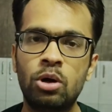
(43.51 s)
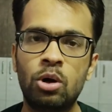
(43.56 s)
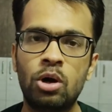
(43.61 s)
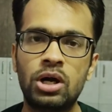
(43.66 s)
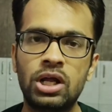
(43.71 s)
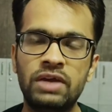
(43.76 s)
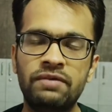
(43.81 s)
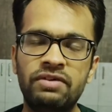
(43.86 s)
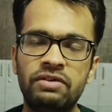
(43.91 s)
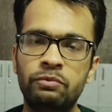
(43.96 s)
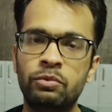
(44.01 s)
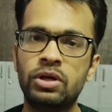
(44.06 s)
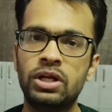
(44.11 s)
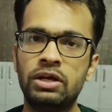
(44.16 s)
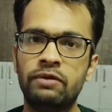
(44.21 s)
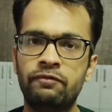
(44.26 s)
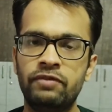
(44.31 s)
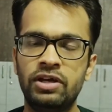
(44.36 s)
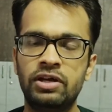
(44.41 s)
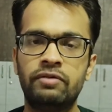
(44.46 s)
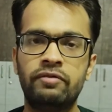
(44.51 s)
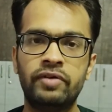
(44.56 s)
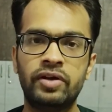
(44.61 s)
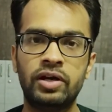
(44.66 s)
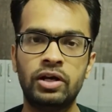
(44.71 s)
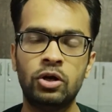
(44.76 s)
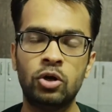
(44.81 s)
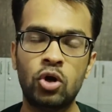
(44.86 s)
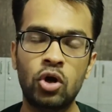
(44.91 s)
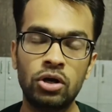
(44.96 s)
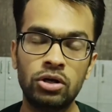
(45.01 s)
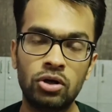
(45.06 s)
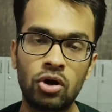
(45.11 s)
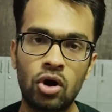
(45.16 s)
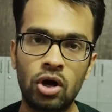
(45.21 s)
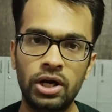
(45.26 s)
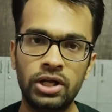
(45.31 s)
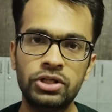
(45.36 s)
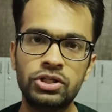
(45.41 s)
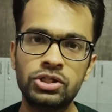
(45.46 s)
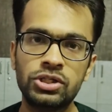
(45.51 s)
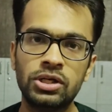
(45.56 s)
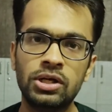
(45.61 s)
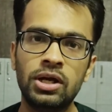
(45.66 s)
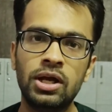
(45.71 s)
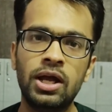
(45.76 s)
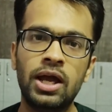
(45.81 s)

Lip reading: or even when we were in college,